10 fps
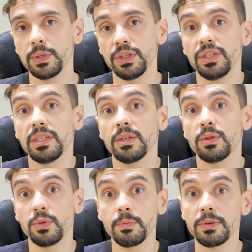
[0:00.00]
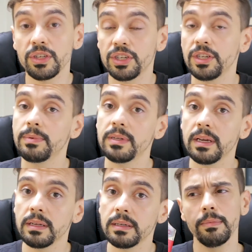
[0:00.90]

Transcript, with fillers: which is a super cheap scent,